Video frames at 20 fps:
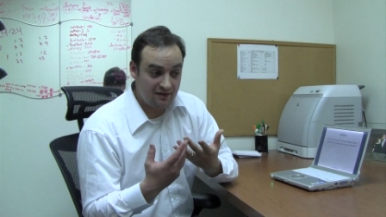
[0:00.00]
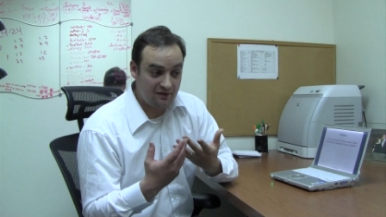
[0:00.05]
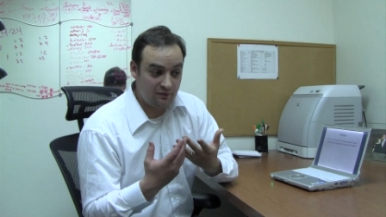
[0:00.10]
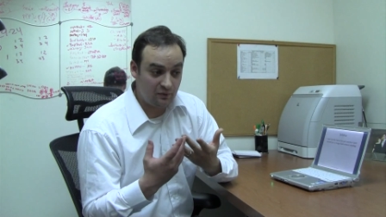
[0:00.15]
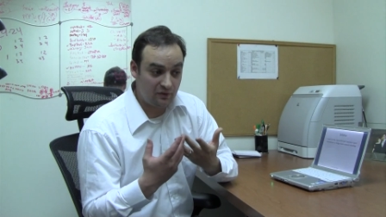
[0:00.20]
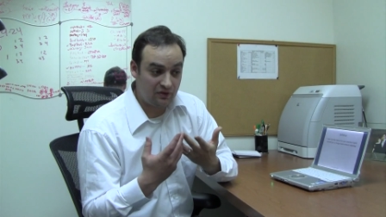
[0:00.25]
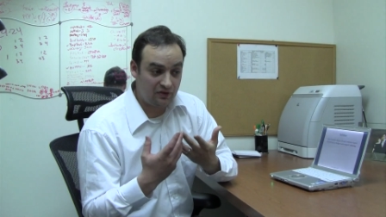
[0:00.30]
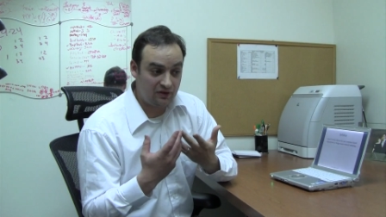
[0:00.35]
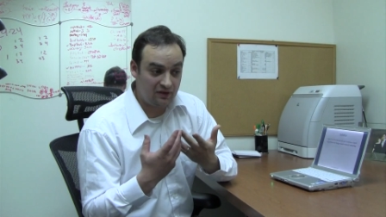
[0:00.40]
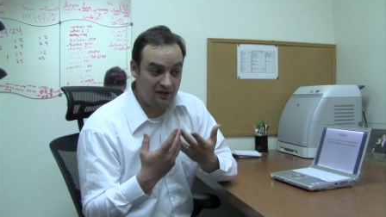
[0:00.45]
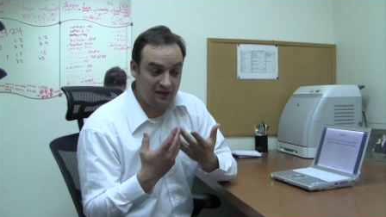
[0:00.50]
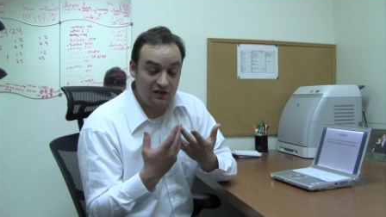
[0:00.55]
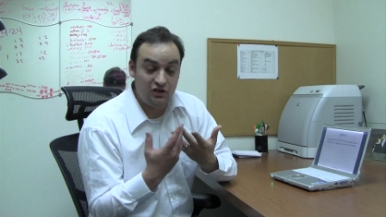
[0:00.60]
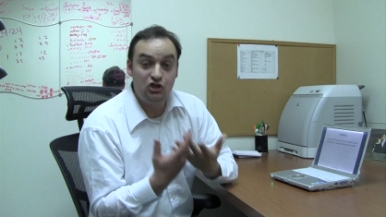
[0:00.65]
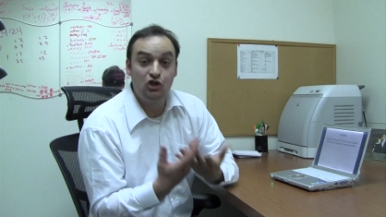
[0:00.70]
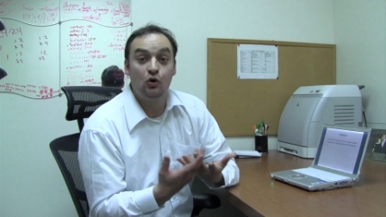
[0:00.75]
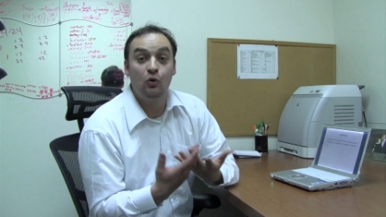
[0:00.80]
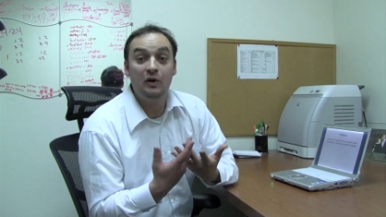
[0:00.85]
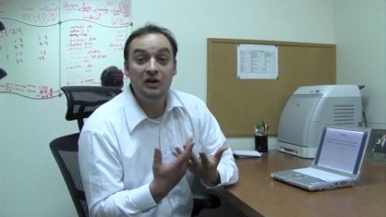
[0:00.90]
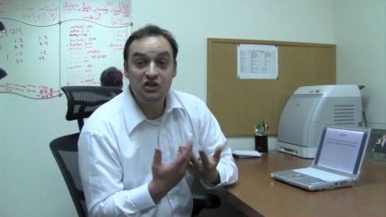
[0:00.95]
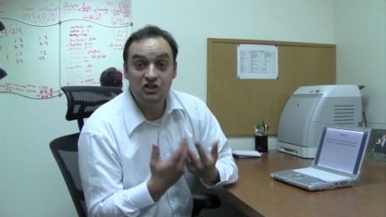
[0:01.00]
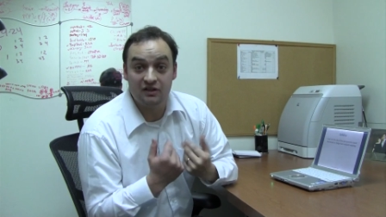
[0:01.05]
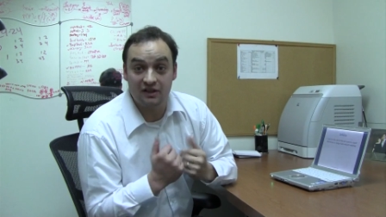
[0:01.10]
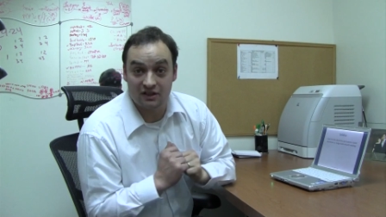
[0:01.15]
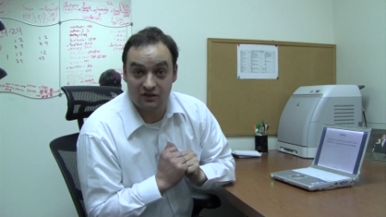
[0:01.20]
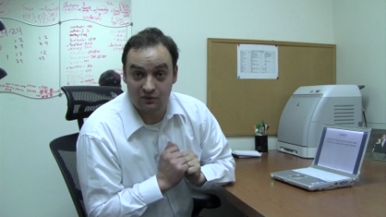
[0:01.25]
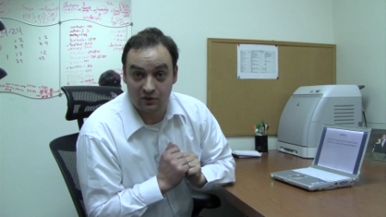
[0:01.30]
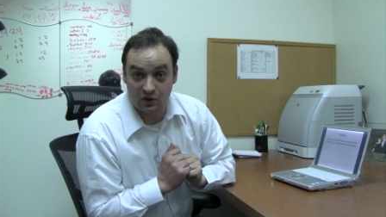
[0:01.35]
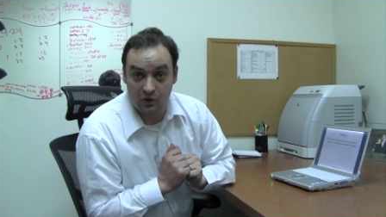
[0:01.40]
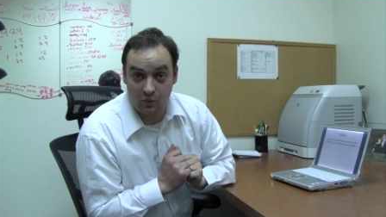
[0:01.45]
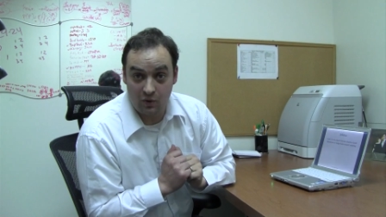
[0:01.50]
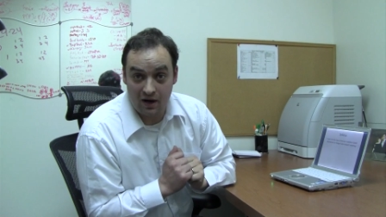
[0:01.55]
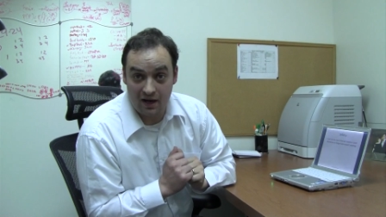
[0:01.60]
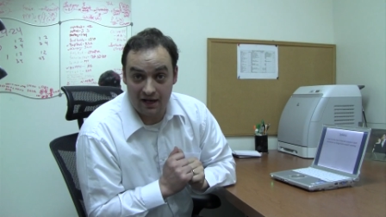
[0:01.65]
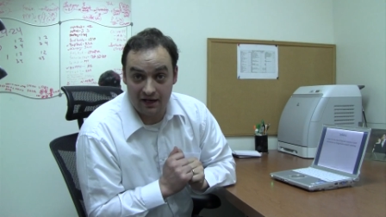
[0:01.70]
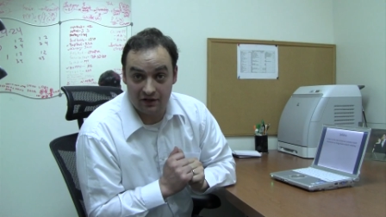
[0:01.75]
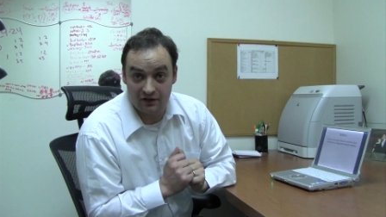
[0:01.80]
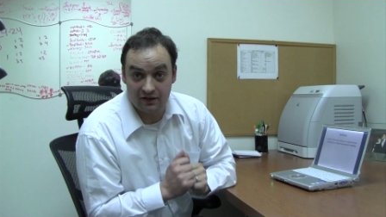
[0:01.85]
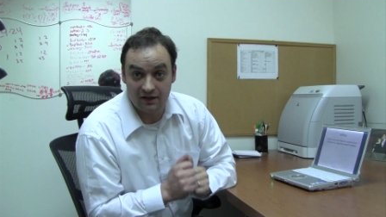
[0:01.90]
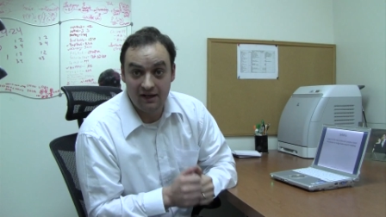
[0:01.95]
with the intuition that's
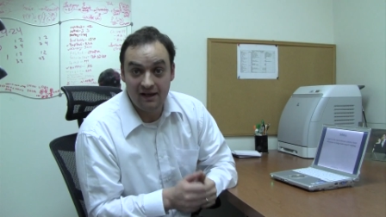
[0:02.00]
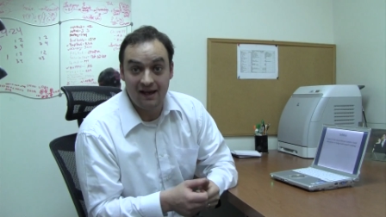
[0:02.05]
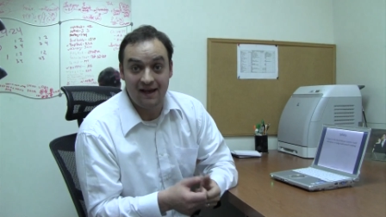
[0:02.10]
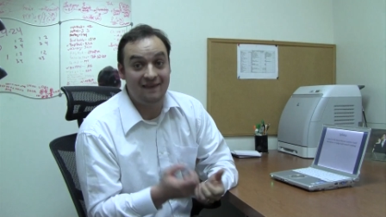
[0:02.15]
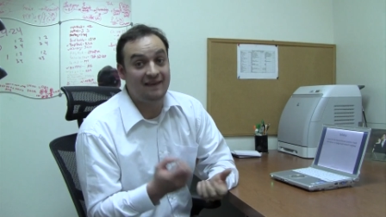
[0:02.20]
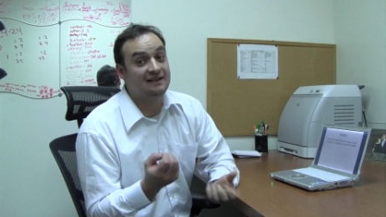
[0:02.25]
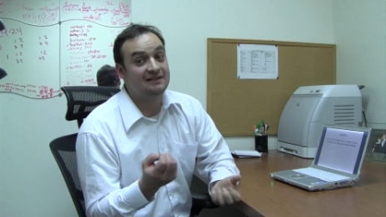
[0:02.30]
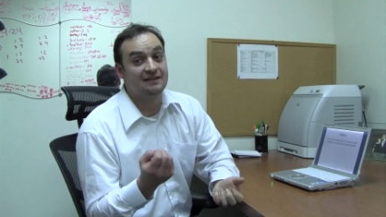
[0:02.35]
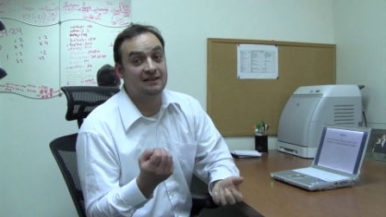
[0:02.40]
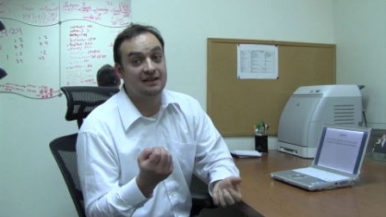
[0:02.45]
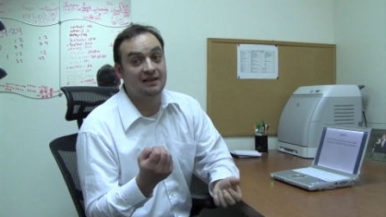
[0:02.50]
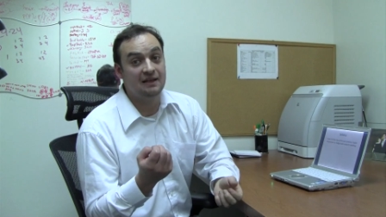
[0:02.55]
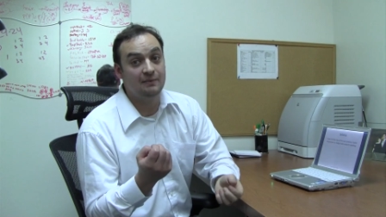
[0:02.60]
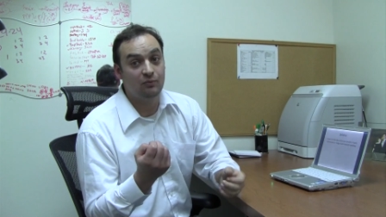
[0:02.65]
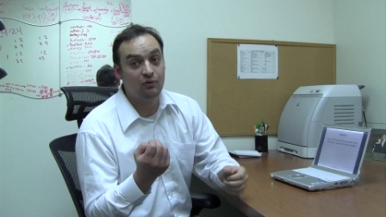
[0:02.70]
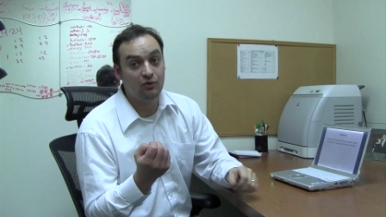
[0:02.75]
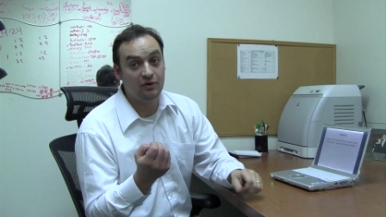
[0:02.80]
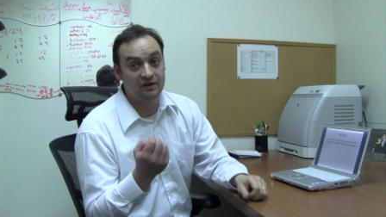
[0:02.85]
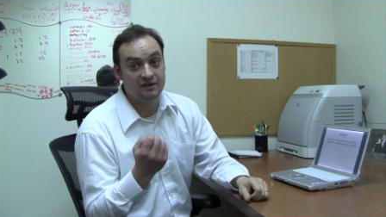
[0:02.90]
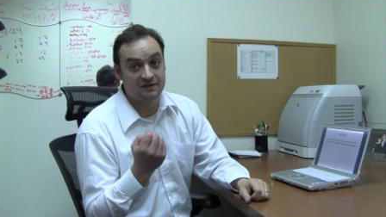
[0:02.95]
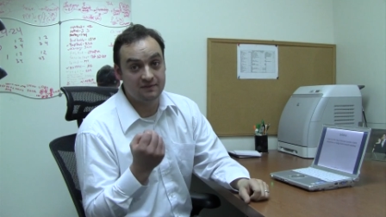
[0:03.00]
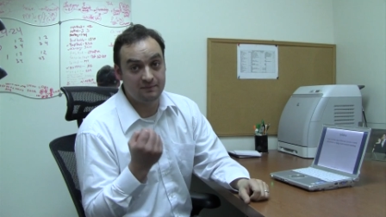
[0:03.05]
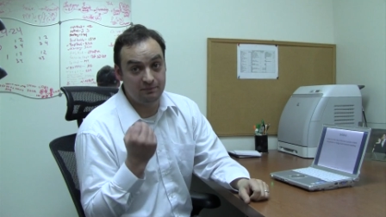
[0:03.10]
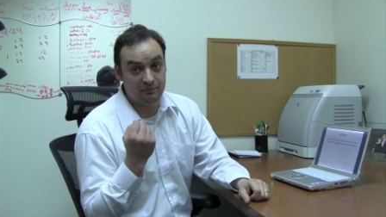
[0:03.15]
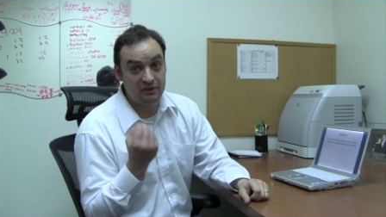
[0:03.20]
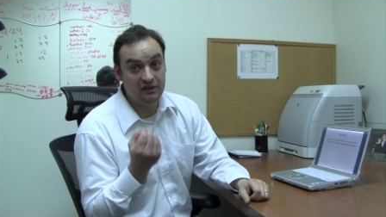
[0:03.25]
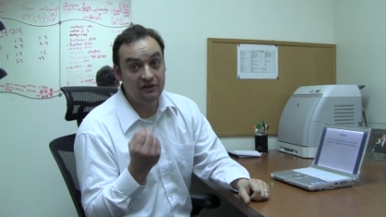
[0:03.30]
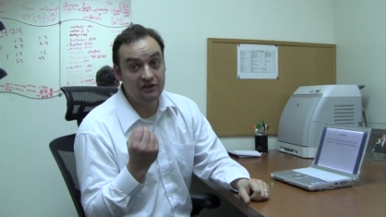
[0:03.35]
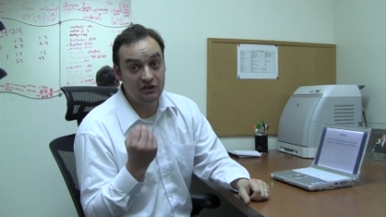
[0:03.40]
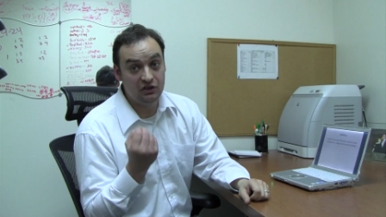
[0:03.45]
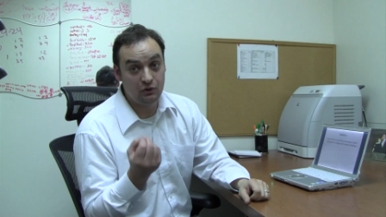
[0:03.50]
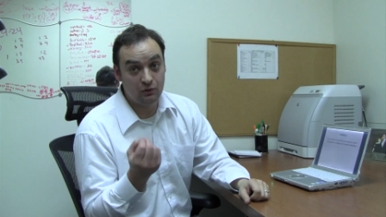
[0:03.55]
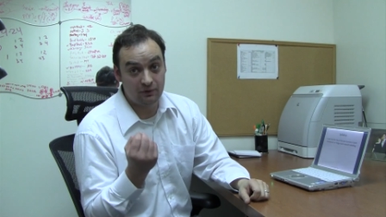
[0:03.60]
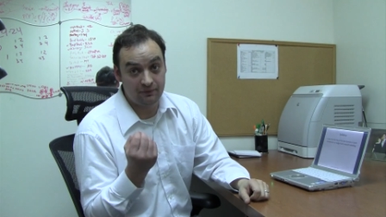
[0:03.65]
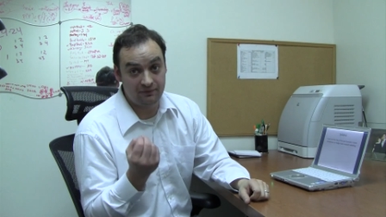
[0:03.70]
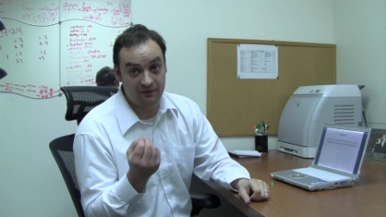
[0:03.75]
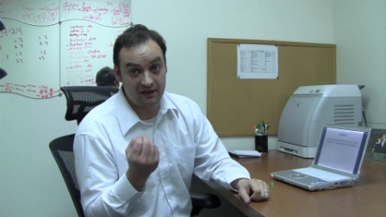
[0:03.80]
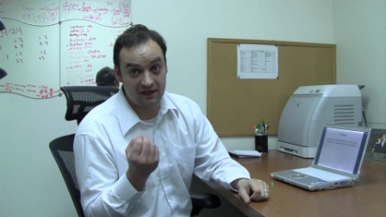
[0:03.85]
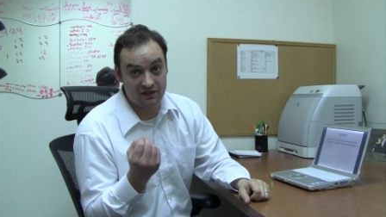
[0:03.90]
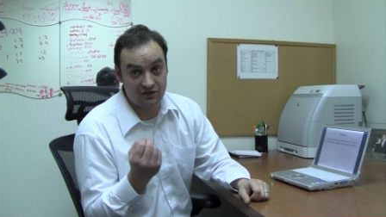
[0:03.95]
required, and that's the key point, is building your
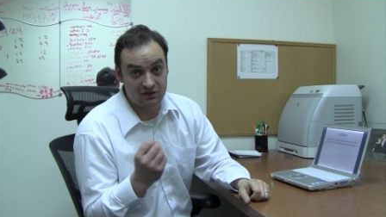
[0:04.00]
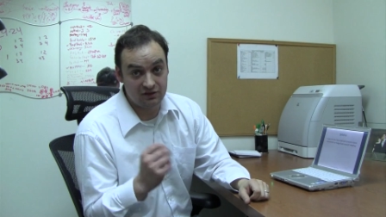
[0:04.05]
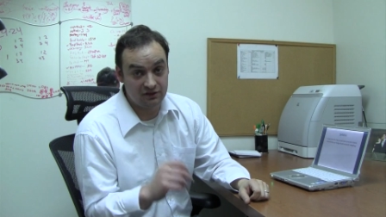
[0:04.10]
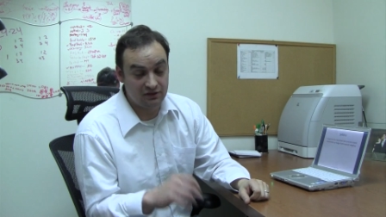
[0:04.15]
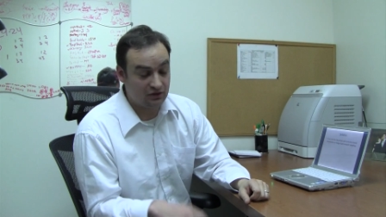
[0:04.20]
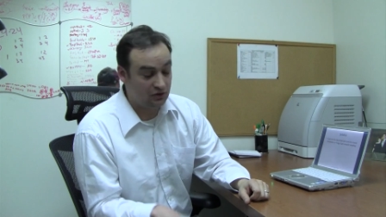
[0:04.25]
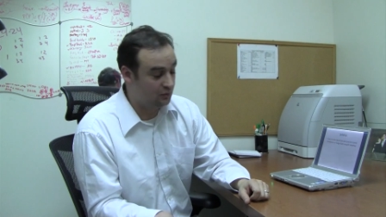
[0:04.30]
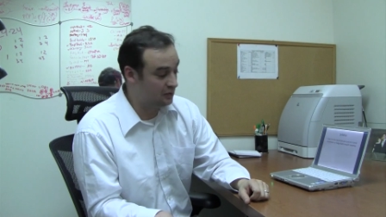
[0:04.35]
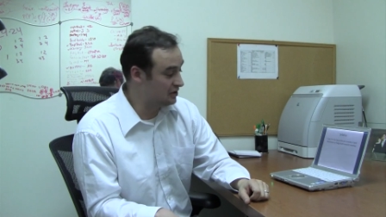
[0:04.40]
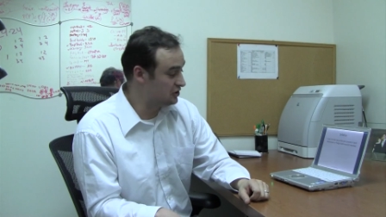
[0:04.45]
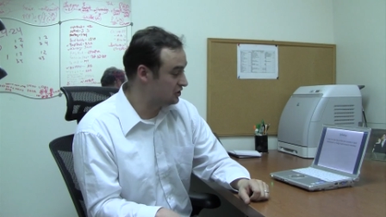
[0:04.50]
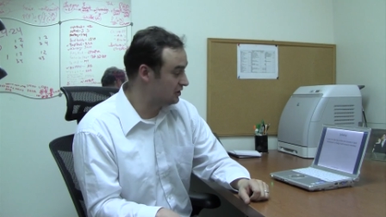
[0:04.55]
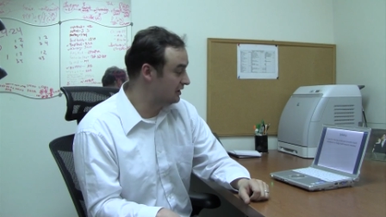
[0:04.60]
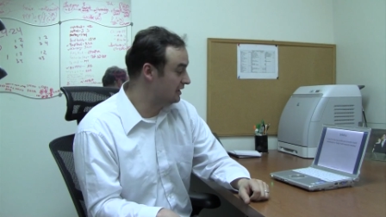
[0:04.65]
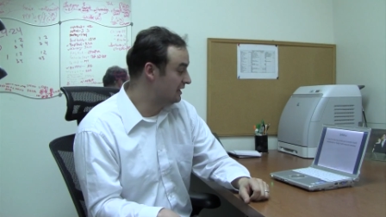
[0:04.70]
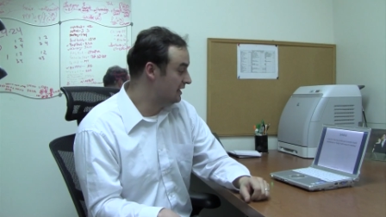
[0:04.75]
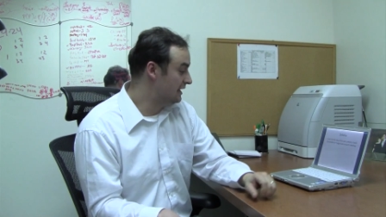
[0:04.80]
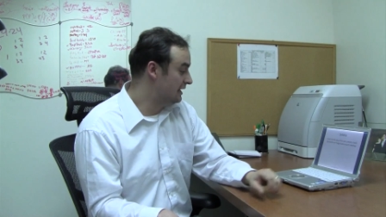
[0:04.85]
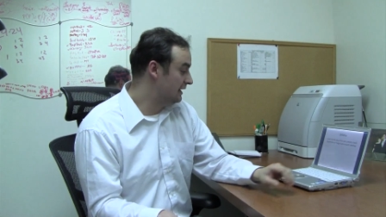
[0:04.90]
financial intuition.